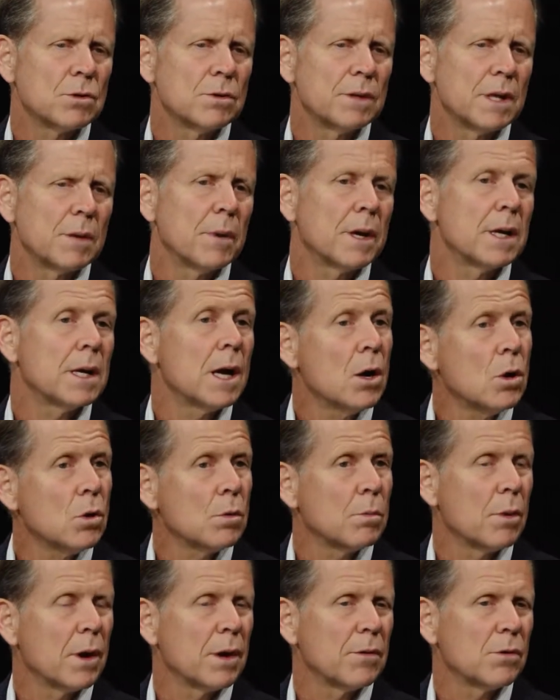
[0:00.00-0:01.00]
And then my younger
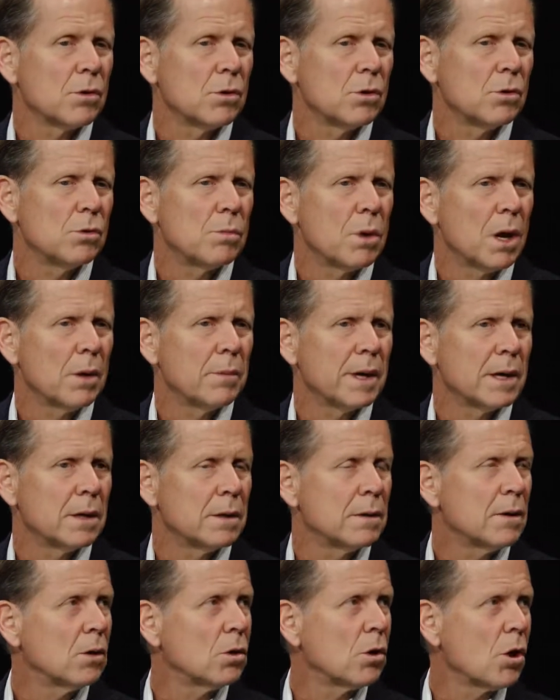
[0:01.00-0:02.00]
brother, who probably
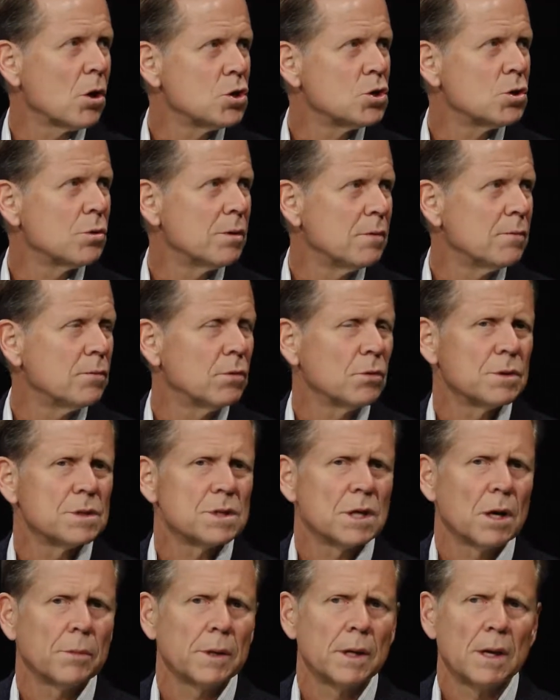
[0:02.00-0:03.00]
had a larger influence
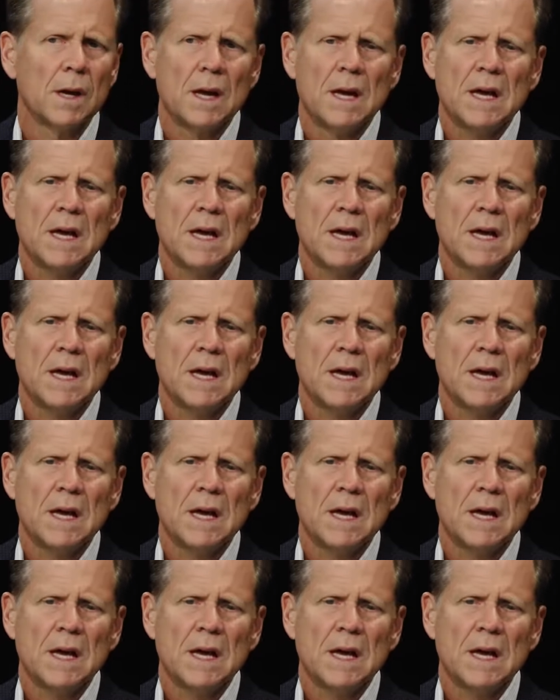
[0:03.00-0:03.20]
on me,